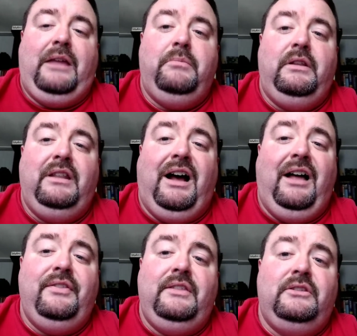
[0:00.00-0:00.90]
but not
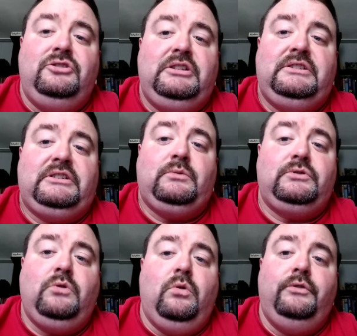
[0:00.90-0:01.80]
that the Jesus was
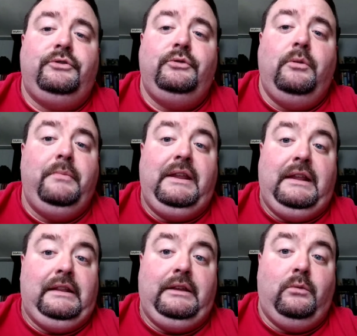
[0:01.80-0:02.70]
going to
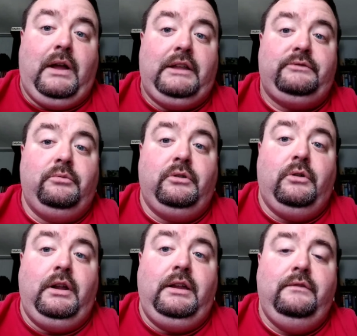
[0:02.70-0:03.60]
immediately arise from the
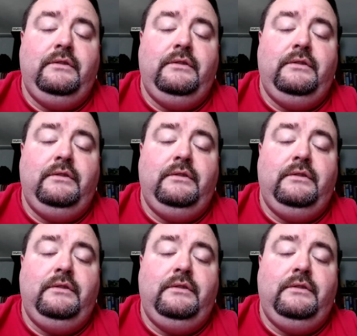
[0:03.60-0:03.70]
grave.